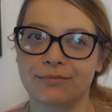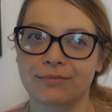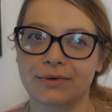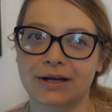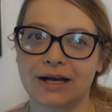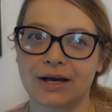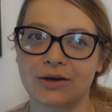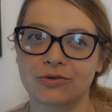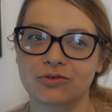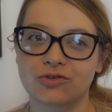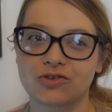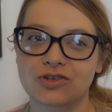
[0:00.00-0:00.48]

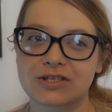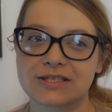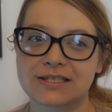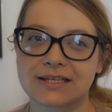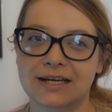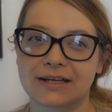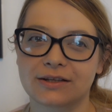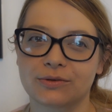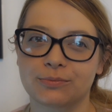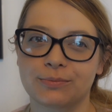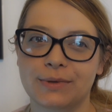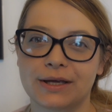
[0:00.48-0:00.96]

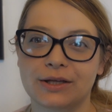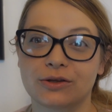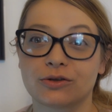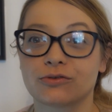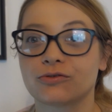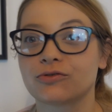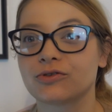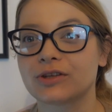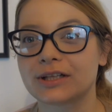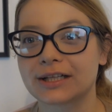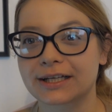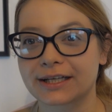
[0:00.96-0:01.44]
countryside made
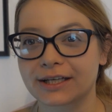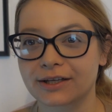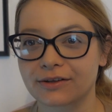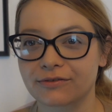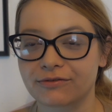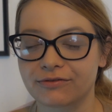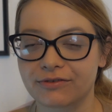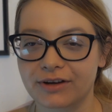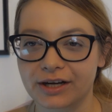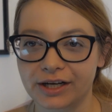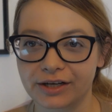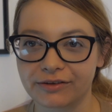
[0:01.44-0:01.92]
of like a
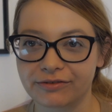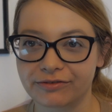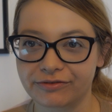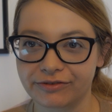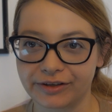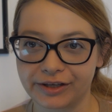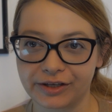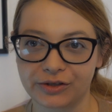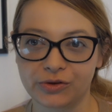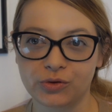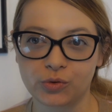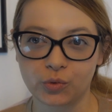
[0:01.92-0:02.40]
very
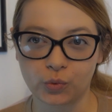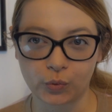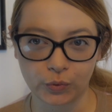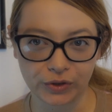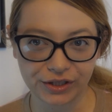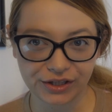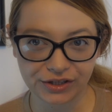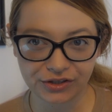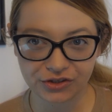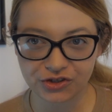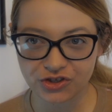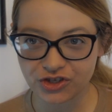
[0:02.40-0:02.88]
thick
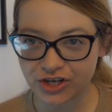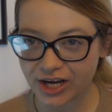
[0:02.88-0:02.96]
tweed